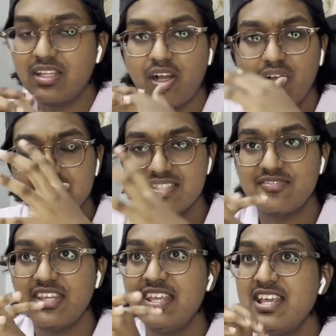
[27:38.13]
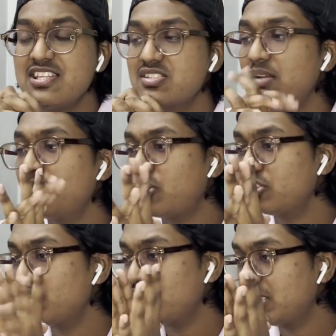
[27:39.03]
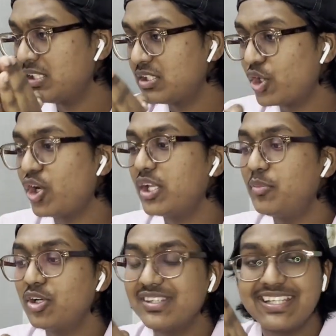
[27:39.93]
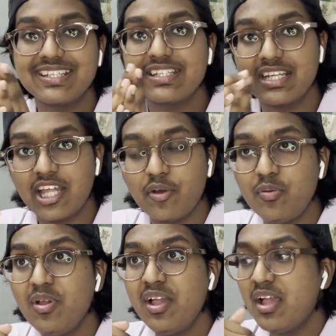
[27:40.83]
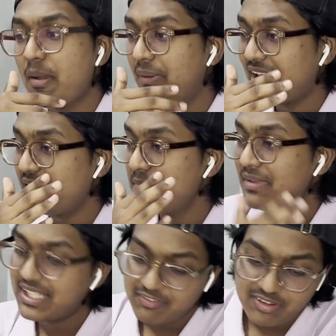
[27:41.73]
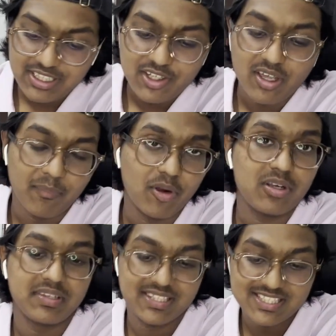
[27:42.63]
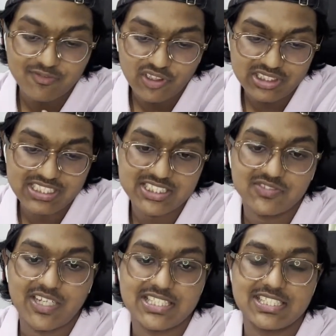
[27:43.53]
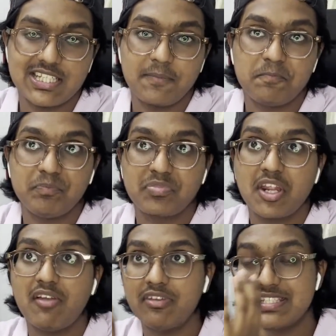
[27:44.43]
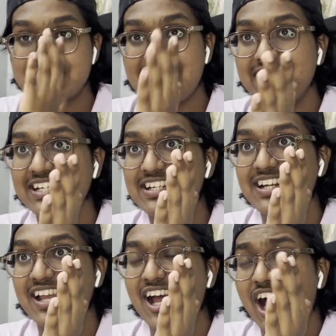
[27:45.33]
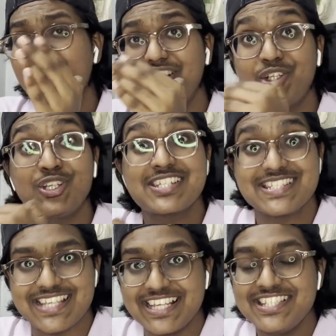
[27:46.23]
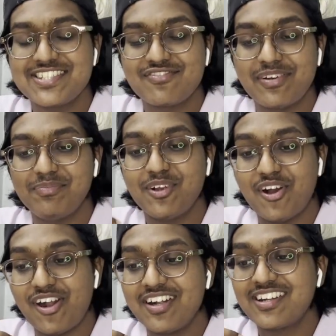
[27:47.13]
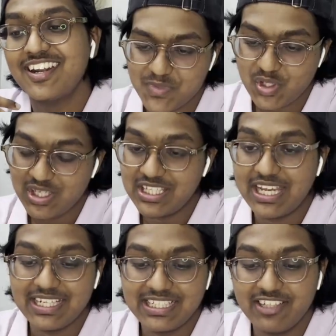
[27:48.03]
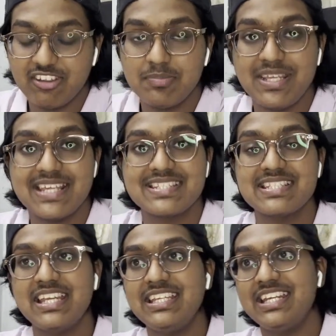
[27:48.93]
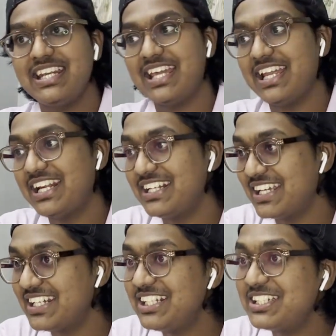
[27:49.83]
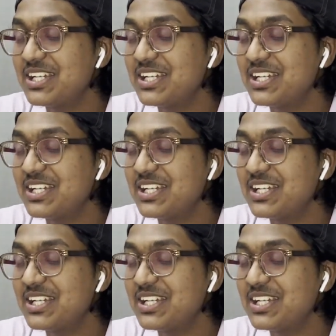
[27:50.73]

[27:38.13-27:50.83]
all this way. So I'm not gonna talk about that now, but I'll make a video about this 40 days fasting, how I started, how I took signs from God. So He had given me a sign and I had done it.